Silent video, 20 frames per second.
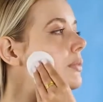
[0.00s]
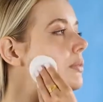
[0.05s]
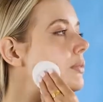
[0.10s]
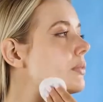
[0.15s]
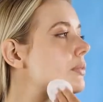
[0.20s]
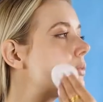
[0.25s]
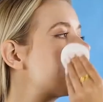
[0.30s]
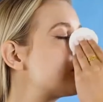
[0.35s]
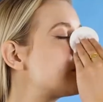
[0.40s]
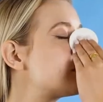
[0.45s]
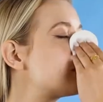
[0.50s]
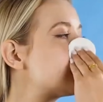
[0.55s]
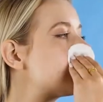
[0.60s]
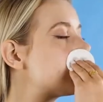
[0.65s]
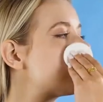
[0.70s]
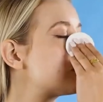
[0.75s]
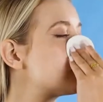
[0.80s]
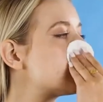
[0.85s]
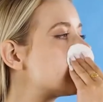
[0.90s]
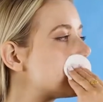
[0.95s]
leaving it
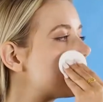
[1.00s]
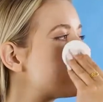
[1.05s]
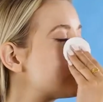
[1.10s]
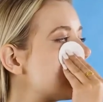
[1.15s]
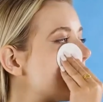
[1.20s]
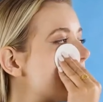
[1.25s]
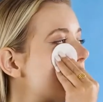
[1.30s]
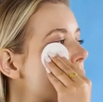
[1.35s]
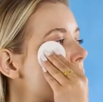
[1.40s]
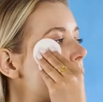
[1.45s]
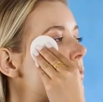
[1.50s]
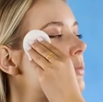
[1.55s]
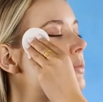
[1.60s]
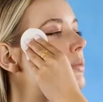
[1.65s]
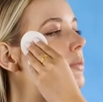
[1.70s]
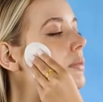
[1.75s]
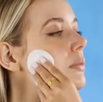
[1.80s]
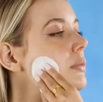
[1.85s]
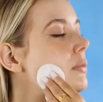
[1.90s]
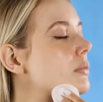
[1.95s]
feeling refreshed
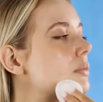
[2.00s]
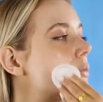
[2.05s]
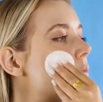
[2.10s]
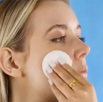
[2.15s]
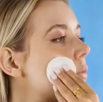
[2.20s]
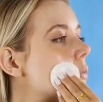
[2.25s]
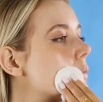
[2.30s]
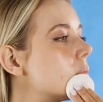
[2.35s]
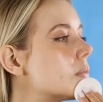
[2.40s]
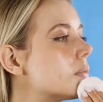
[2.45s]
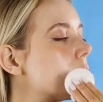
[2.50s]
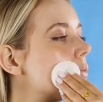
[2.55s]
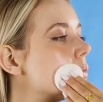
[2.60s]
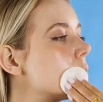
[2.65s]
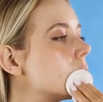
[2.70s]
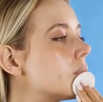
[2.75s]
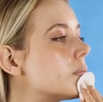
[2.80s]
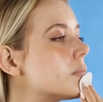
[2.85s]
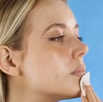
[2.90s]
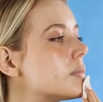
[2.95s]
and
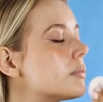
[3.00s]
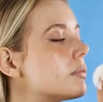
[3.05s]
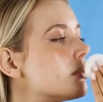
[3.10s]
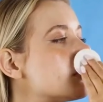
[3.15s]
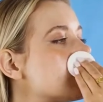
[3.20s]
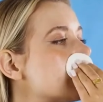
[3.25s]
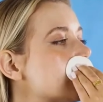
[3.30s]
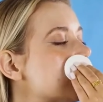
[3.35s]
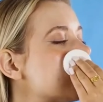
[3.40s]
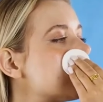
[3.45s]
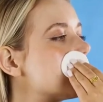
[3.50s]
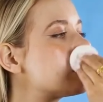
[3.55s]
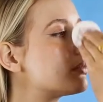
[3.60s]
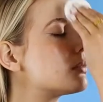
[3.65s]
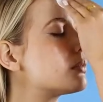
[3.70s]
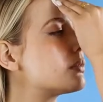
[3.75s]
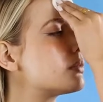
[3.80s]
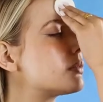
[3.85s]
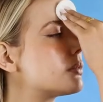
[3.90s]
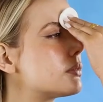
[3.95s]
moisturized. This is
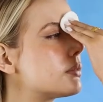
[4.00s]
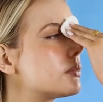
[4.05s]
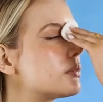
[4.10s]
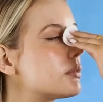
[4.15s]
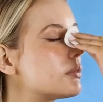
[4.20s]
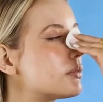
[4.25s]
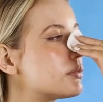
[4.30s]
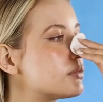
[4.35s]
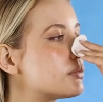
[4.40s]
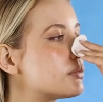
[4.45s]
because Atomy's